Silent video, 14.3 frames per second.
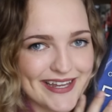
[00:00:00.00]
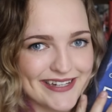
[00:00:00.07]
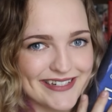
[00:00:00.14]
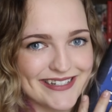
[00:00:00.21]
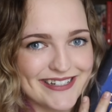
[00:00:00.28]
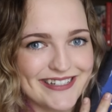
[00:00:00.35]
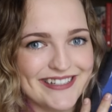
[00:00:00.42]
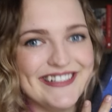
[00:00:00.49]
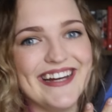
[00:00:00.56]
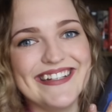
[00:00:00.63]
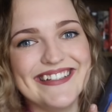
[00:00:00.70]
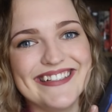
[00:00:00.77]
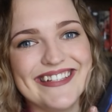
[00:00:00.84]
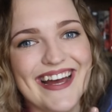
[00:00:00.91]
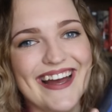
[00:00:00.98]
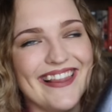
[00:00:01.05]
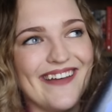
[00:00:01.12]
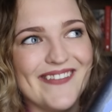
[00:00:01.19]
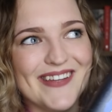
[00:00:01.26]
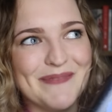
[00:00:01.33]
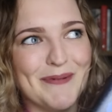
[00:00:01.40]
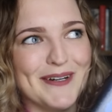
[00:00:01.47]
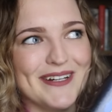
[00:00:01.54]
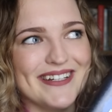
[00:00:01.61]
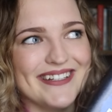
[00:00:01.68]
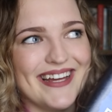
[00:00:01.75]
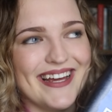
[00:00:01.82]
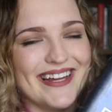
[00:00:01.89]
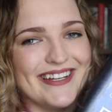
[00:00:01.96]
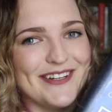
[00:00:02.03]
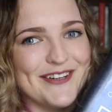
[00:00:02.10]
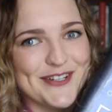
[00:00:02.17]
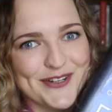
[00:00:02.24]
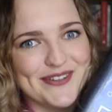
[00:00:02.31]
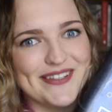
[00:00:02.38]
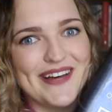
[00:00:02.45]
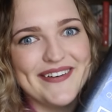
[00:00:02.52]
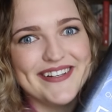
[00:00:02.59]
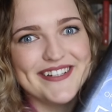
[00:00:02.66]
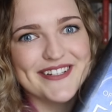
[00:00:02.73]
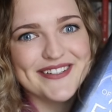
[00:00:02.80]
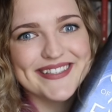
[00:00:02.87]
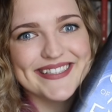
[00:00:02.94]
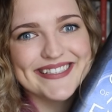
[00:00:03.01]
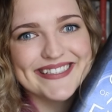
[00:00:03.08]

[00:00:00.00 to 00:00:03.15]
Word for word: And yes, I love this book. And you should all love it too.